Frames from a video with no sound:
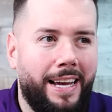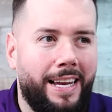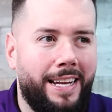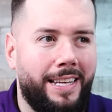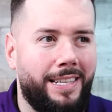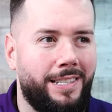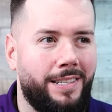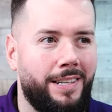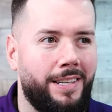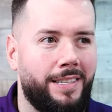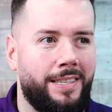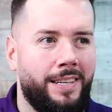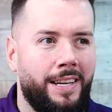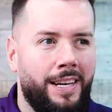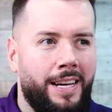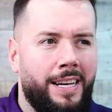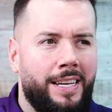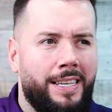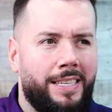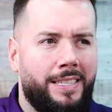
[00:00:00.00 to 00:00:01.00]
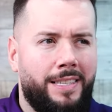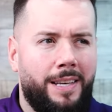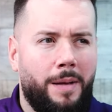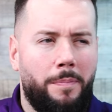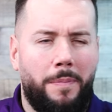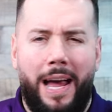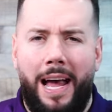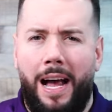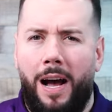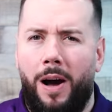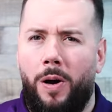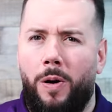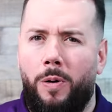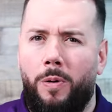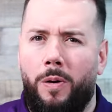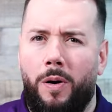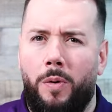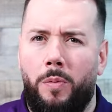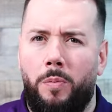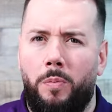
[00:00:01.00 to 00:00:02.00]
that it's just
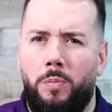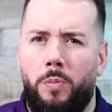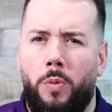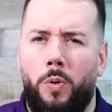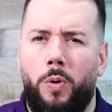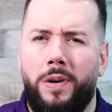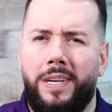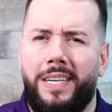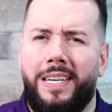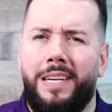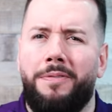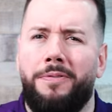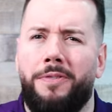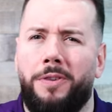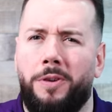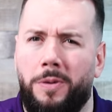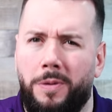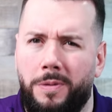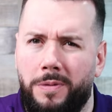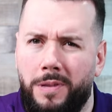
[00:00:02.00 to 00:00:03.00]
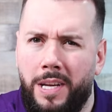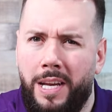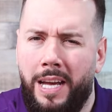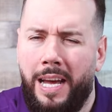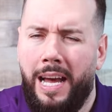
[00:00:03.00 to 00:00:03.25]
somehow more difficult.